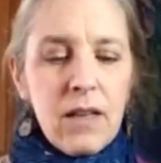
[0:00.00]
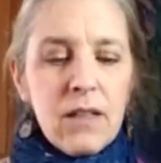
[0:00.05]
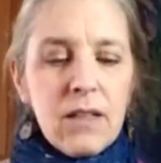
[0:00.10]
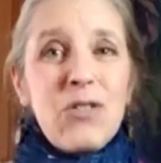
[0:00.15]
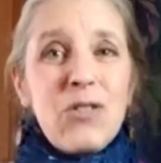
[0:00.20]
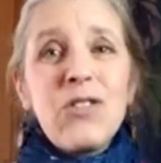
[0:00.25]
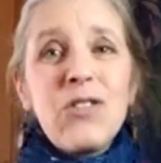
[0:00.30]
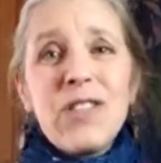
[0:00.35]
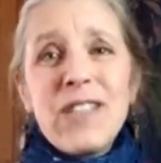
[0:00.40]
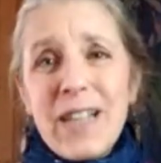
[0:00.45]

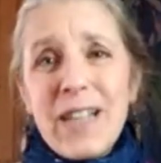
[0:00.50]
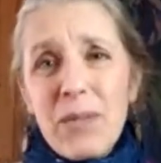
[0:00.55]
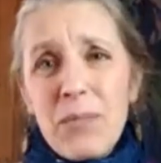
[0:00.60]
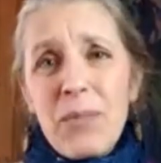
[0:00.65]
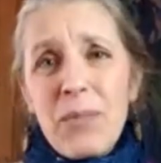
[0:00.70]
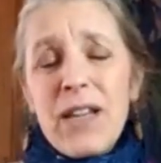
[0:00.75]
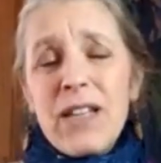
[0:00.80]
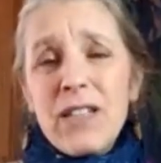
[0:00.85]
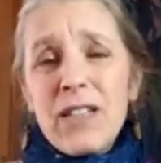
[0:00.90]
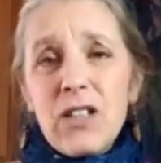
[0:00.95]
So they're saying
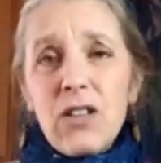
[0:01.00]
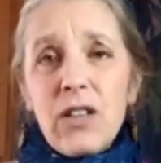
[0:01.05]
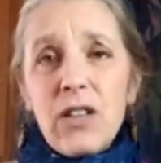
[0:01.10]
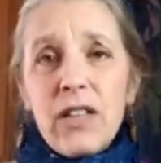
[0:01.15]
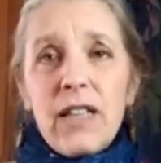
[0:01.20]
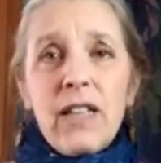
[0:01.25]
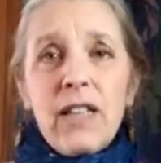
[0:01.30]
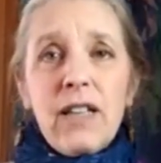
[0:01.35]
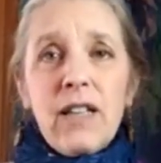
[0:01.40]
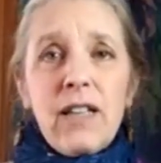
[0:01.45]

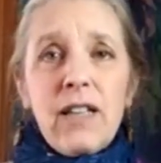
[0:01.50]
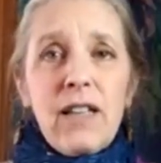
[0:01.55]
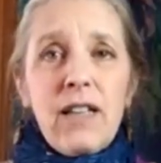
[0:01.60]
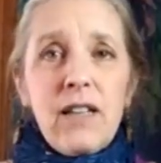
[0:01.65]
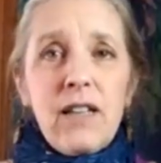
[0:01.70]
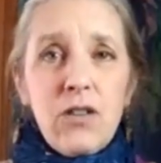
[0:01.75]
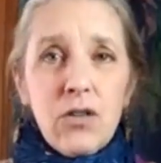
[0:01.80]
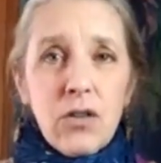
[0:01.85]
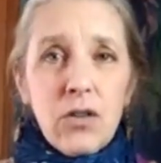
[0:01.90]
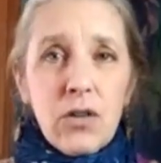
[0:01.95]
basically
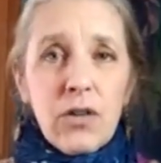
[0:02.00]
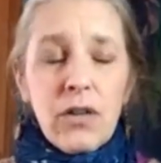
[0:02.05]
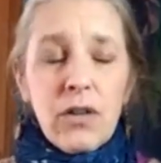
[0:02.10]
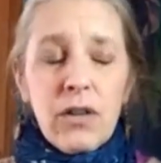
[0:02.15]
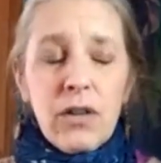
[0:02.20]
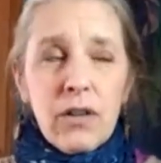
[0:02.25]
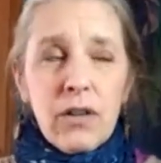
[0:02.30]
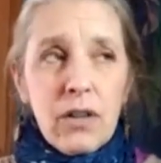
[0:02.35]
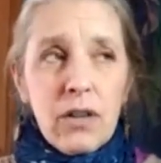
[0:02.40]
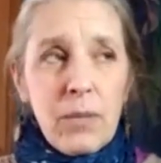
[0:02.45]
either
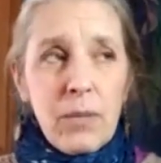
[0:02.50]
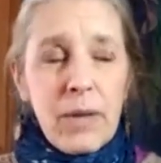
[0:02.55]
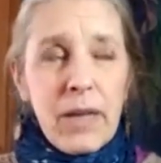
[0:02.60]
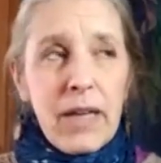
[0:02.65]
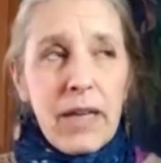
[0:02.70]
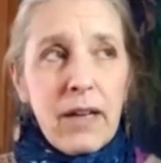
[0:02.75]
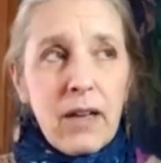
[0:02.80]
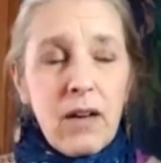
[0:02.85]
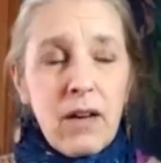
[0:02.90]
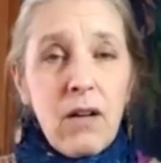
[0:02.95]
you're going to
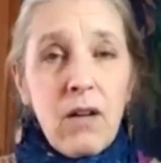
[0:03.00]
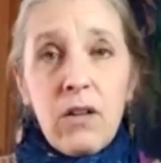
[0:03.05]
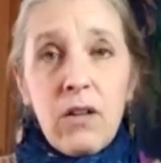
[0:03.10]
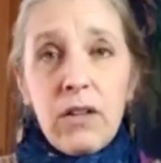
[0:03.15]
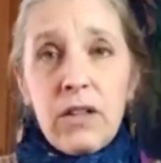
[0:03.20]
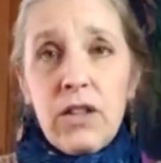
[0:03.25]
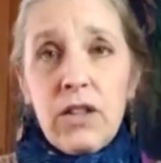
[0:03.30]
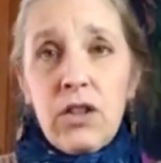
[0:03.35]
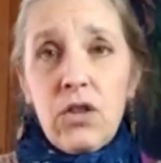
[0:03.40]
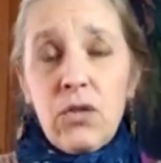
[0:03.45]
be
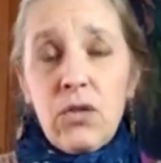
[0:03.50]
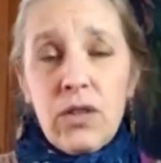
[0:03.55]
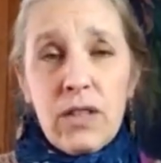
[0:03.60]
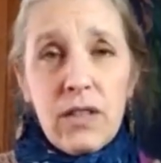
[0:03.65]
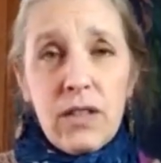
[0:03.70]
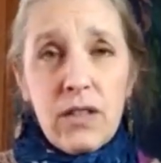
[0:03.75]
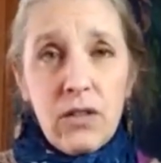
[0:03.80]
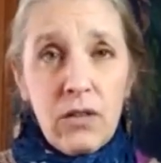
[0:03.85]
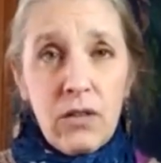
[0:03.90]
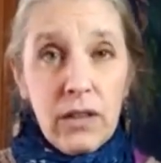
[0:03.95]
called into
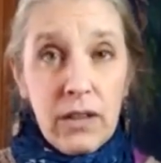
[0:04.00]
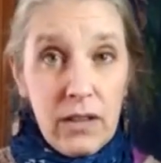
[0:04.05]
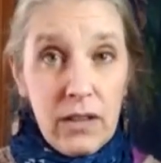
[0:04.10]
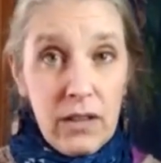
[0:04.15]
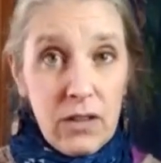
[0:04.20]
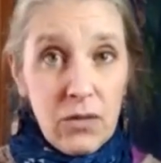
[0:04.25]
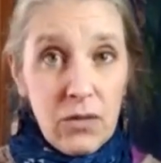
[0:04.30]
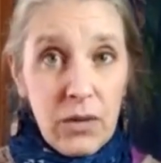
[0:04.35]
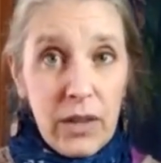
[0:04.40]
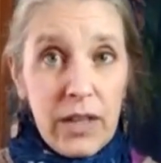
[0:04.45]

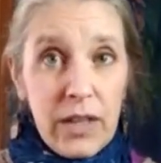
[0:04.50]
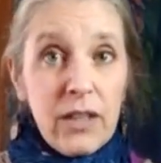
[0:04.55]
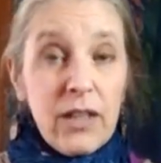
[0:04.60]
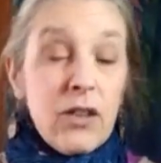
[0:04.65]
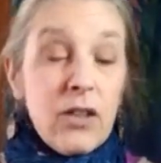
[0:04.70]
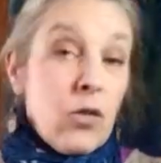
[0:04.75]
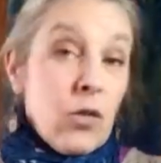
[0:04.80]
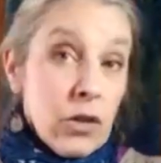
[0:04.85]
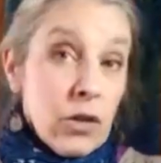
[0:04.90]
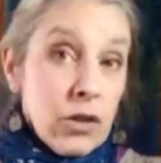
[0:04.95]
stillness, right,
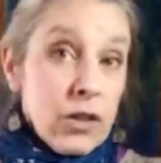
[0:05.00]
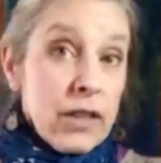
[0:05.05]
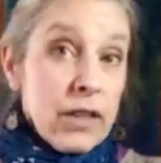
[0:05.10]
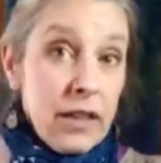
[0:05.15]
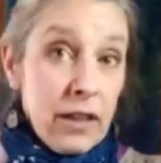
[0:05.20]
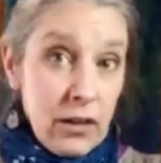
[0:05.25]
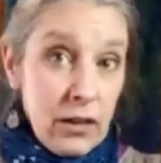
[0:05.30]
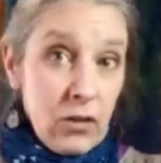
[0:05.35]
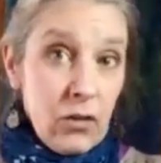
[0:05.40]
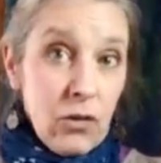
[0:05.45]
in order to
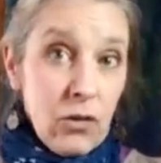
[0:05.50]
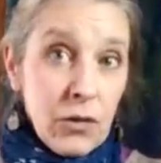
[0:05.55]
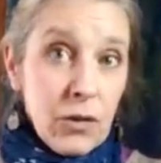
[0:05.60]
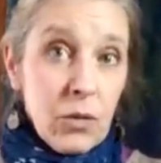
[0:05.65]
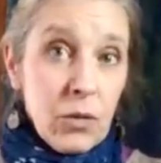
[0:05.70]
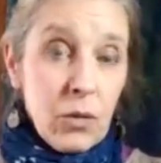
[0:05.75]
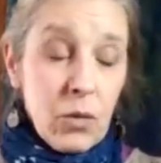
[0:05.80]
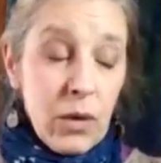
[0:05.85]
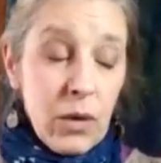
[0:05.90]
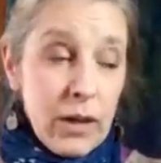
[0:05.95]
get
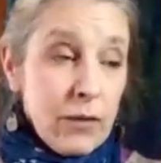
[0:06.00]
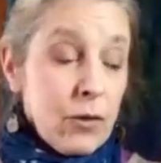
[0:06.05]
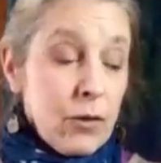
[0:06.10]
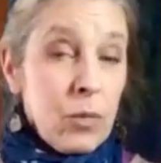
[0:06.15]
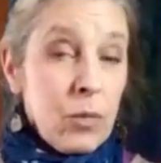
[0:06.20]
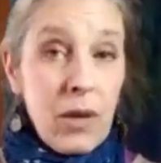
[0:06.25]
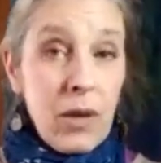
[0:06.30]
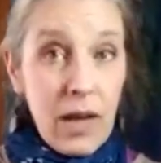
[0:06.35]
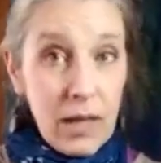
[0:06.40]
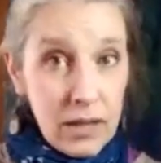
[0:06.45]
over whatever
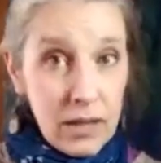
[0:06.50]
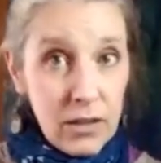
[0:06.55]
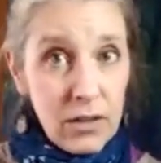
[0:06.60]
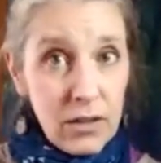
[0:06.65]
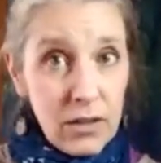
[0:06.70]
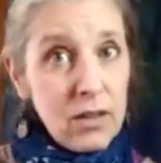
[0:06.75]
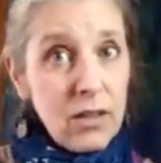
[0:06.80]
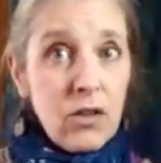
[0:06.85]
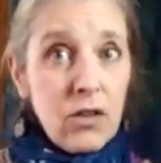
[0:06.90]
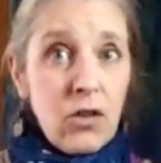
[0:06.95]

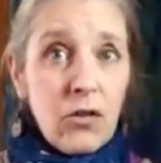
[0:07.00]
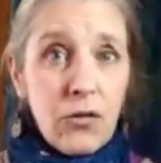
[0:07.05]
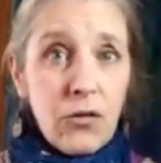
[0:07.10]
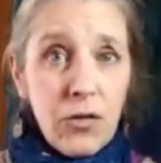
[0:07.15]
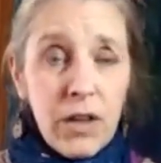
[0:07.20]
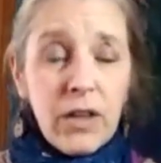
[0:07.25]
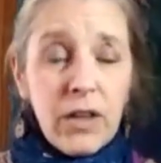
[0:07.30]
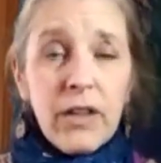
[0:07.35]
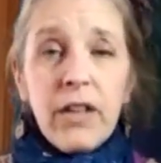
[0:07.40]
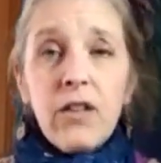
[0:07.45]
blocks that you're
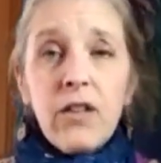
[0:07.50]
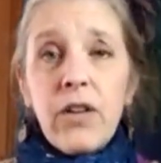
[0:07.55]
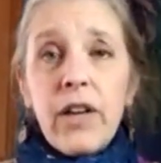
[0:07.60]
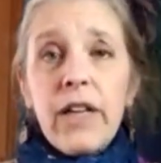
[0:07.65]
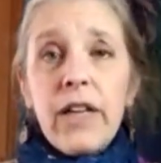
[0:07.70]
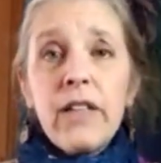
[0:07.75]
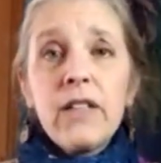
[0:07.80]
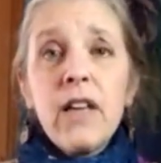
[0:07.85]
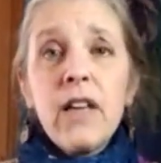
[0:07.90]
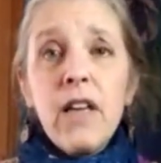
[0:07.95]
feeling,
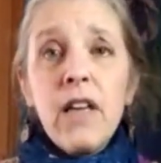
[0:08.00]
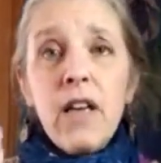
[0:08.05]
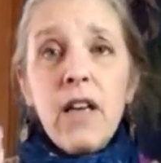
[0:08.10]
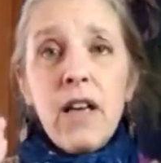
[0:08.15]
right?